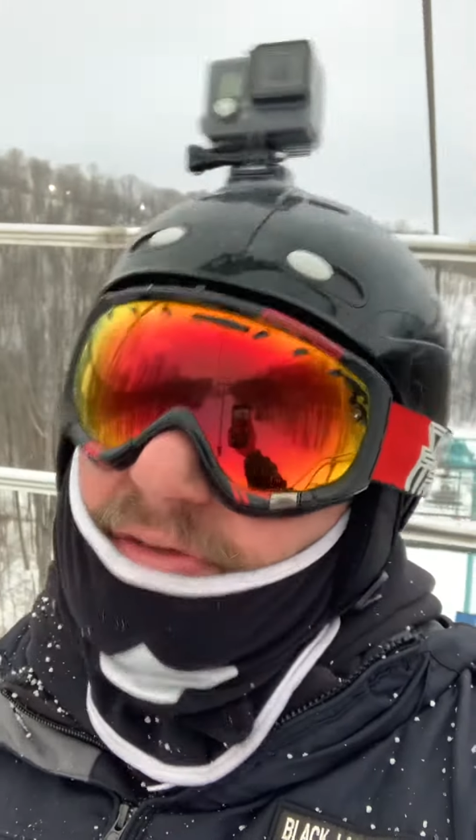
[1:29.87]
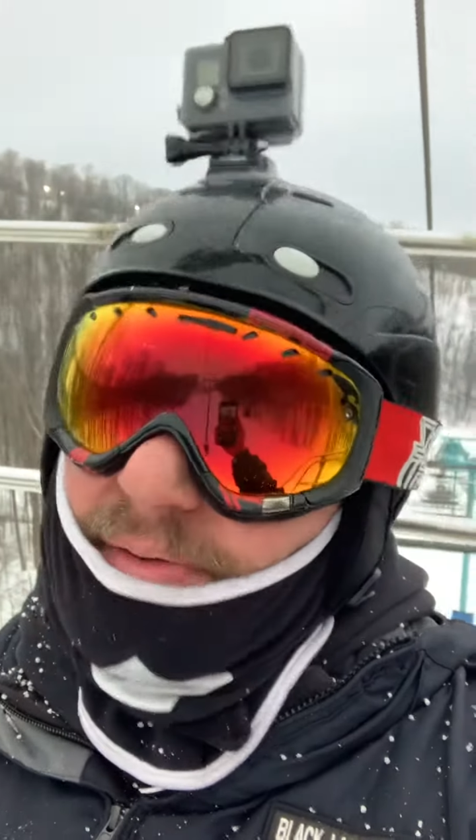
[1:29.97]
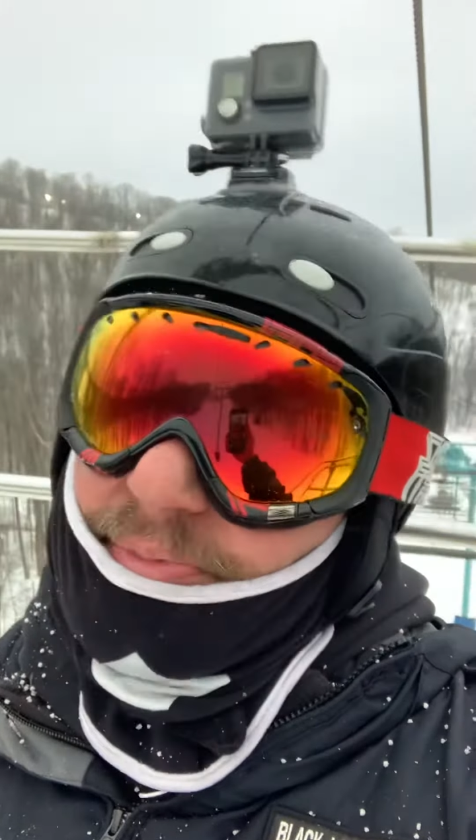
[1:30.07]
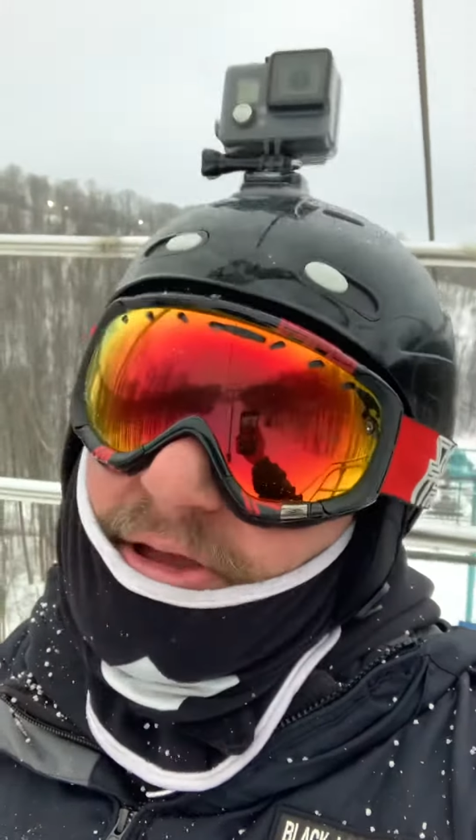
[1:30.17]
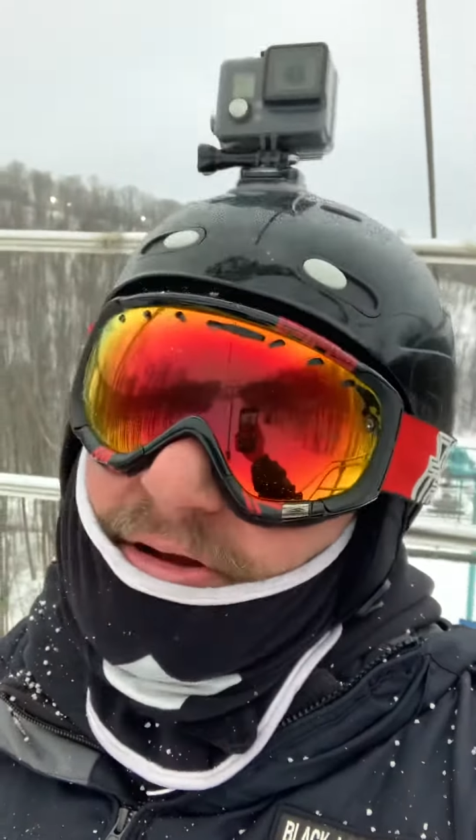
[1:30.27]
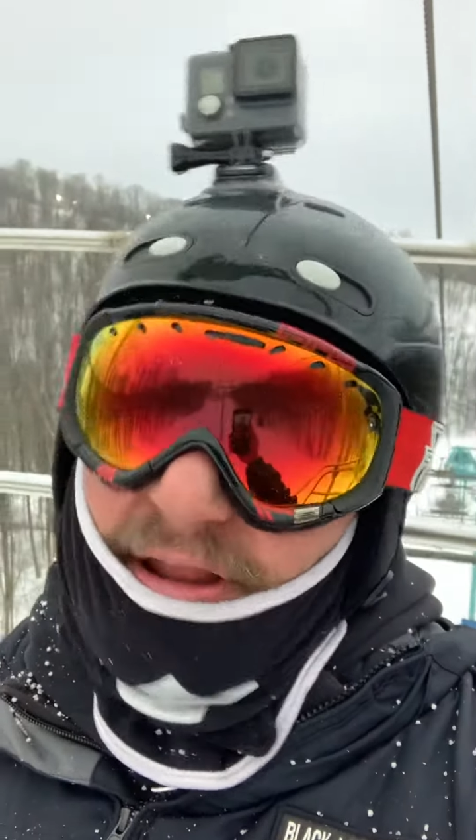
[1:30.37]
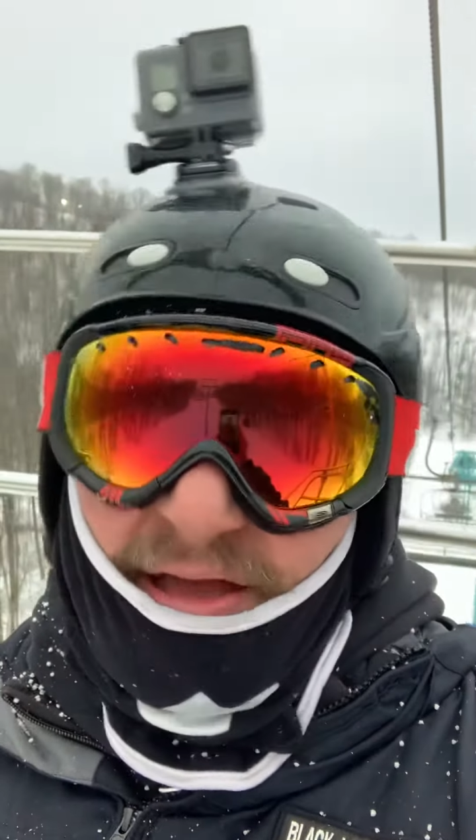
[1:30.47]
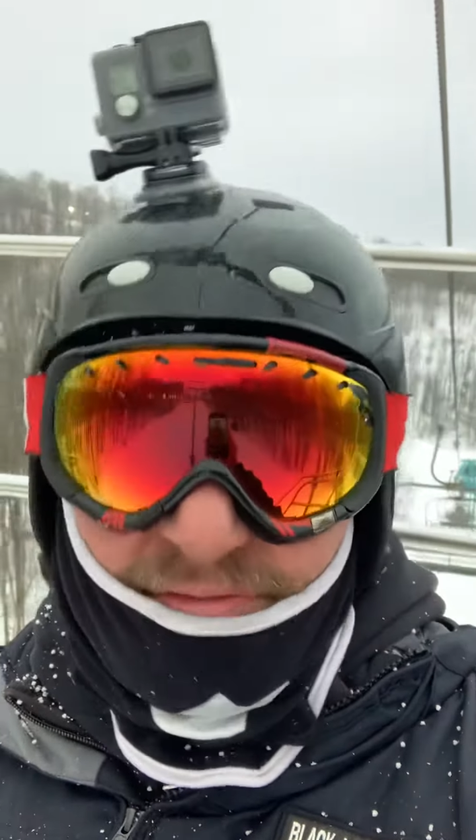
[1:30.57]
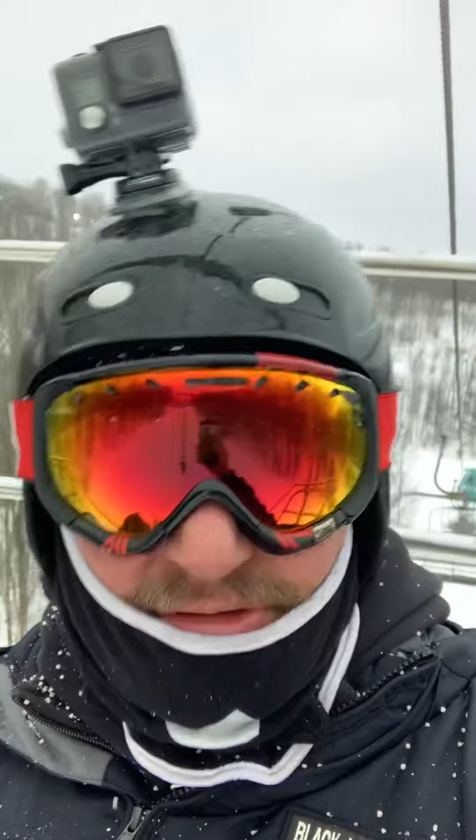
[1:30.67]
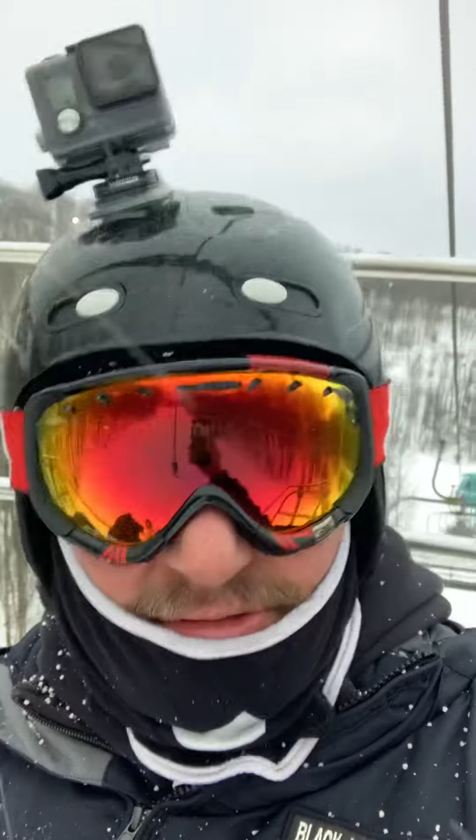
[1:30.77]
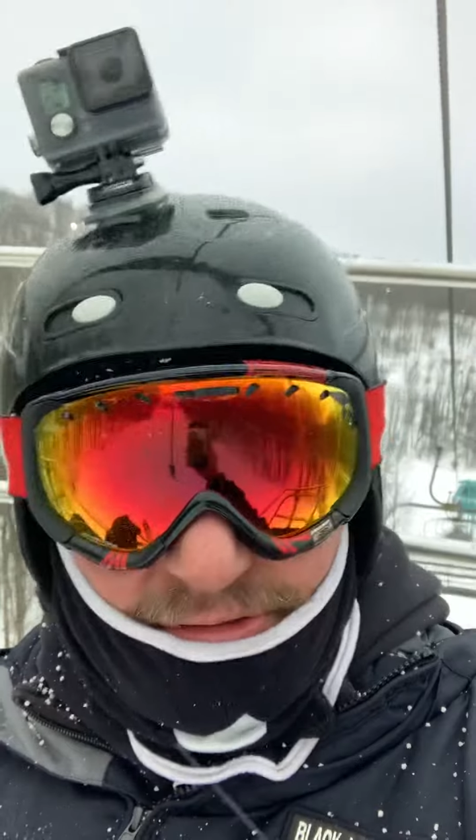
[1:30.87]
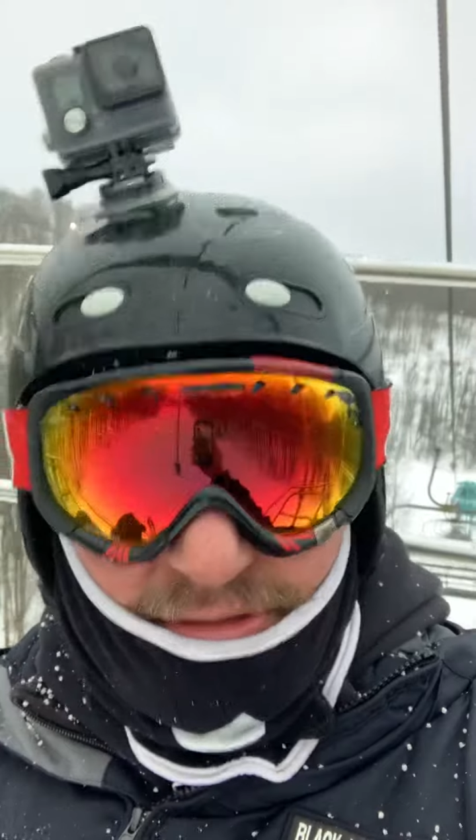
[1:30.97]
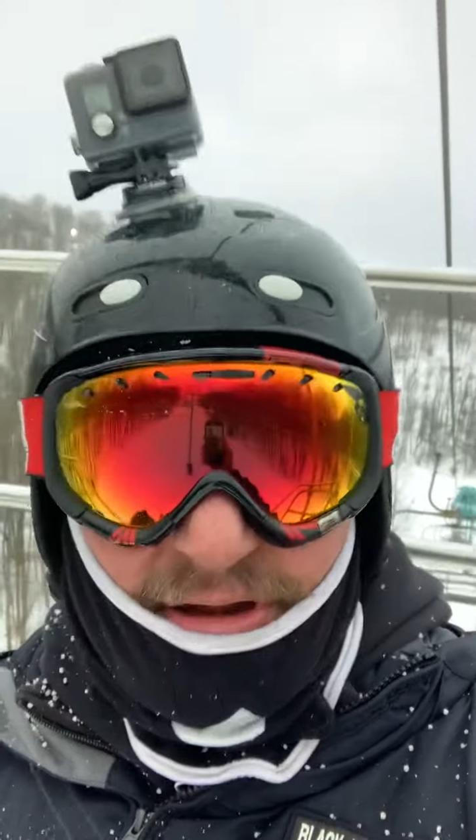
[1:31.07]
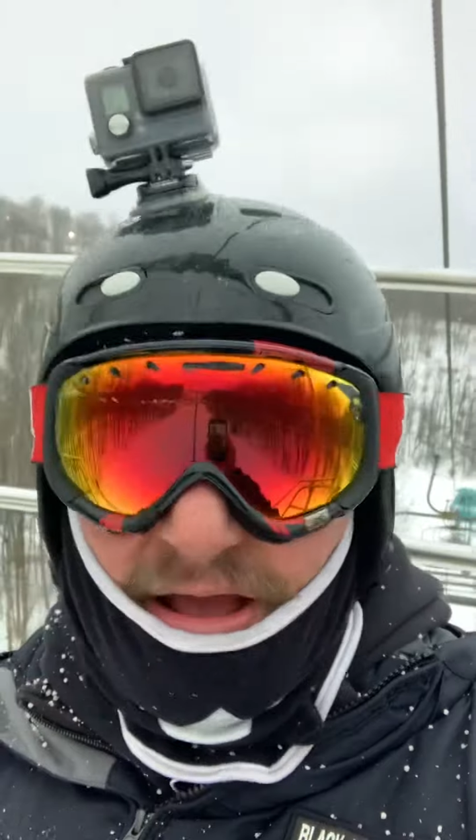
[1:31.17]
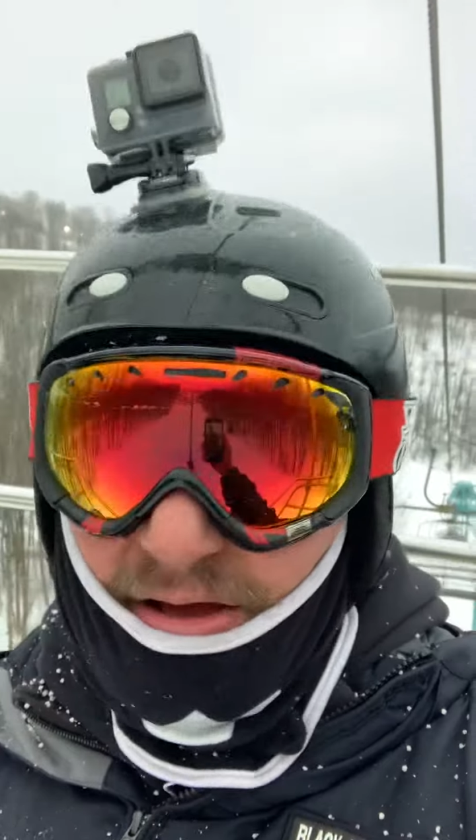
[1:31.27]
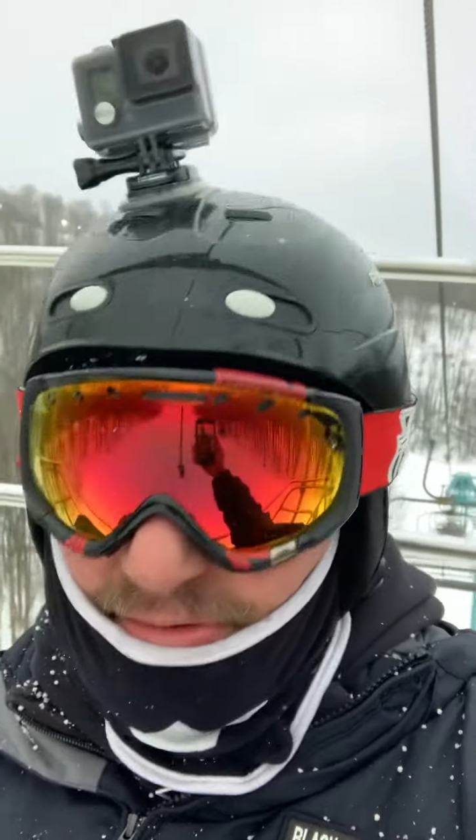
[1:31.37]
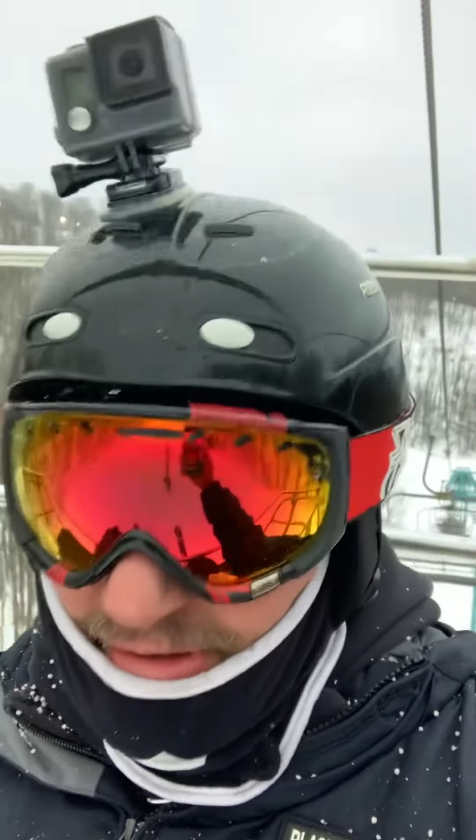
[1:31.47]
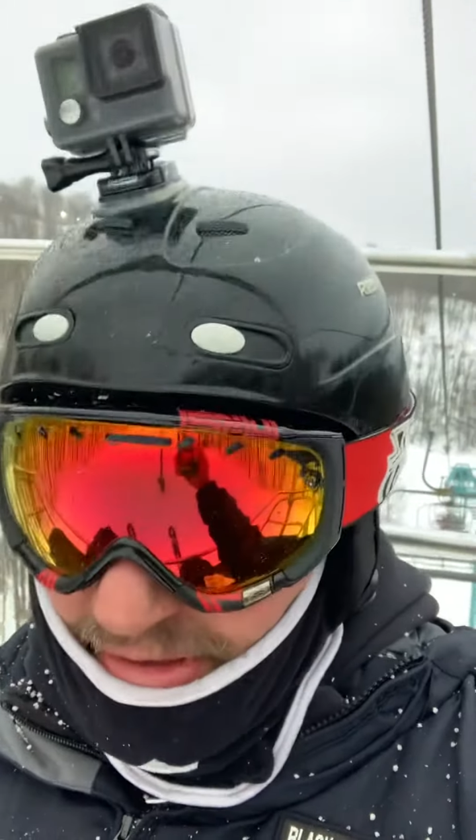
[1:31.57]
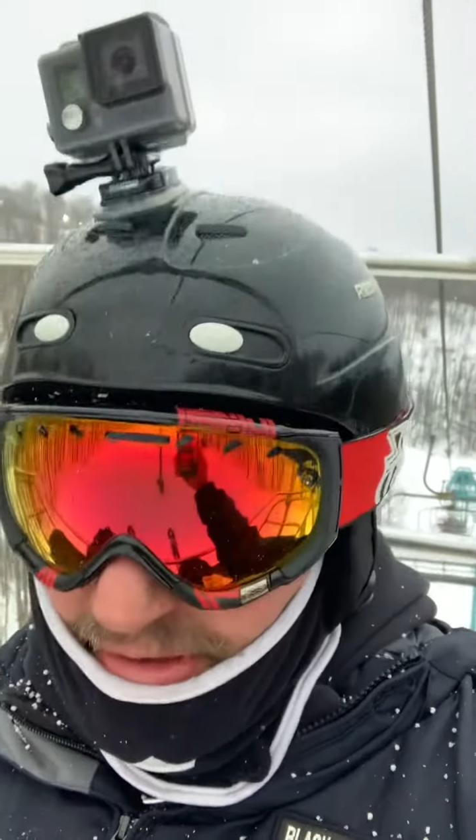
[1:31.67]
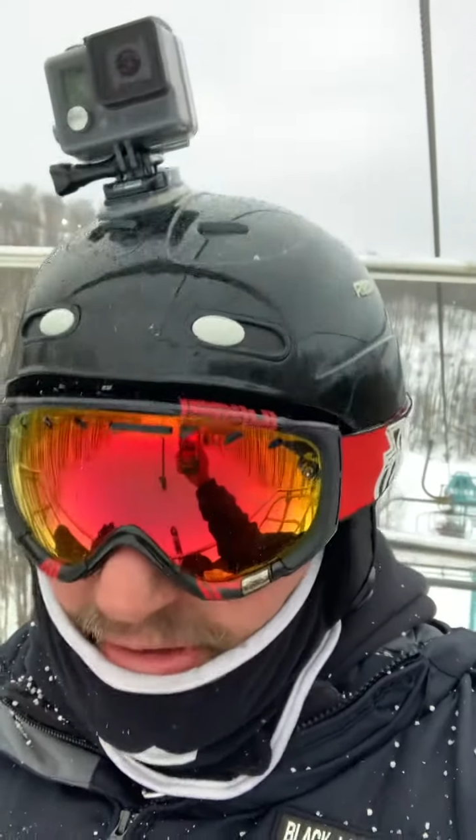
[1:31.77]
up there in heaven looking
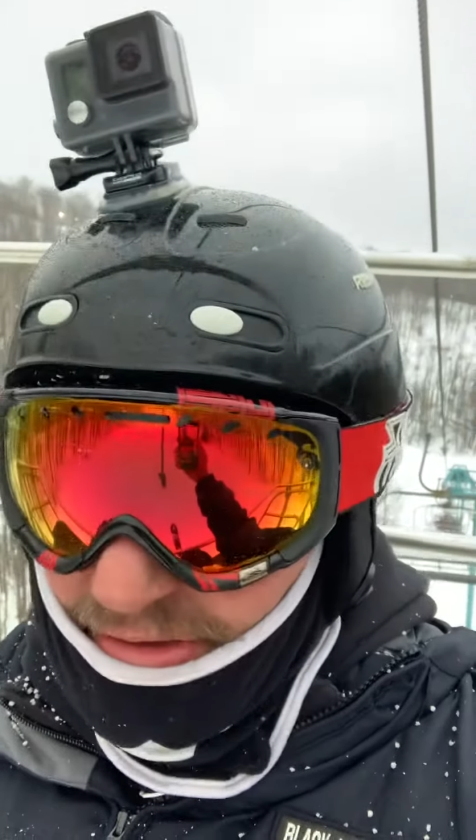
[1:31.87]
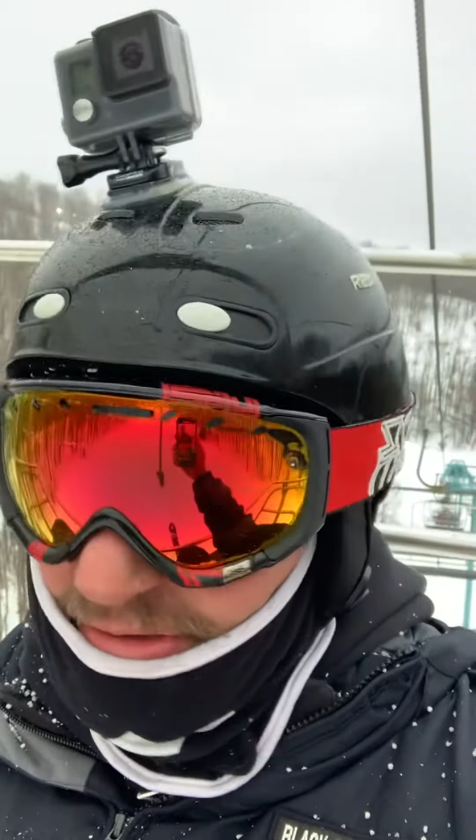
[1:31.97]
down.